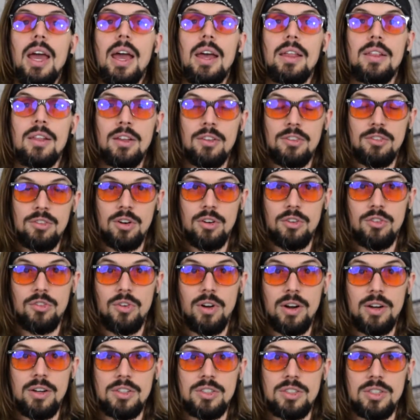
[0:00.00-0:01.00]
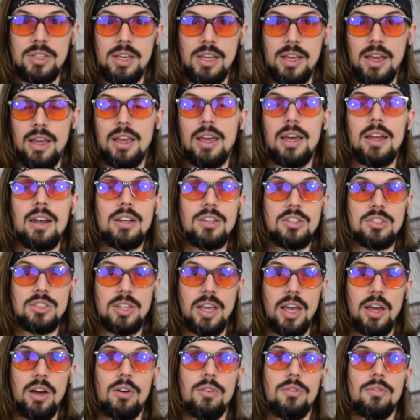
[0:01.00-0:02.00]
And then I start trying to see, can I
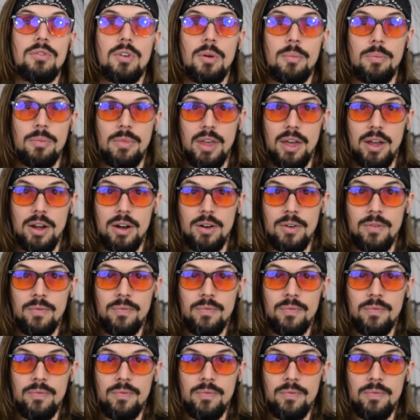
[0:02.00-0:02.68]
scale from there?